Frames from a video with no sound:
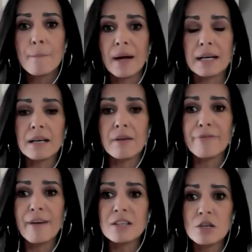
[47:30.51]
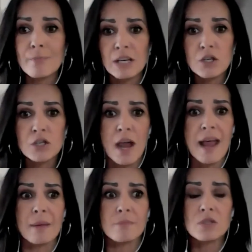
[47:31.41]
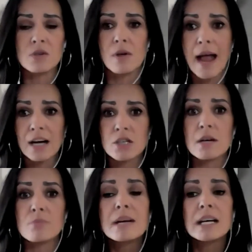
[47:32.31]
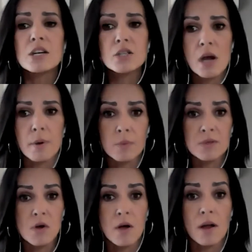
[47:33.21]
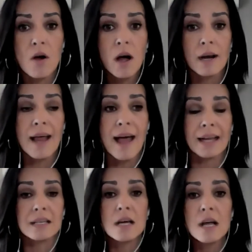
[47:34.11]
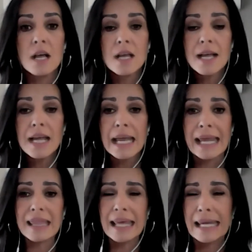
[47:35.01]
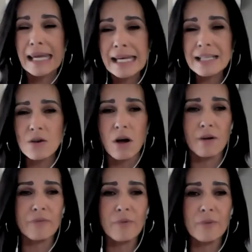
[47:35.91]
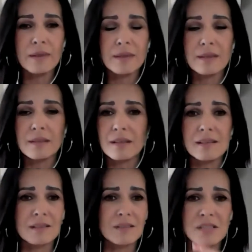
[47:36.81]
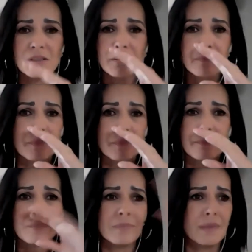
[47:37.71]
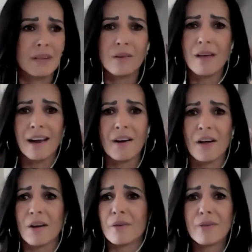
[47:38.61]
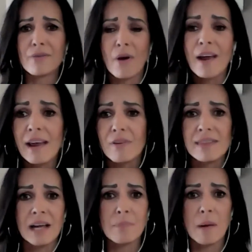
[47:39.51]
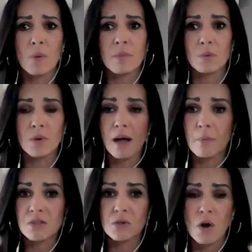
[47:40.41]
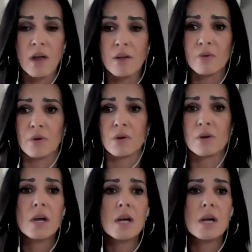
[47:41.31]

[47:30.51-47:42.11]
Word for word: but felt too much shame to actually really share what was going on. And in the heat of just, I don't know, throwing everything at my mom that I was going through,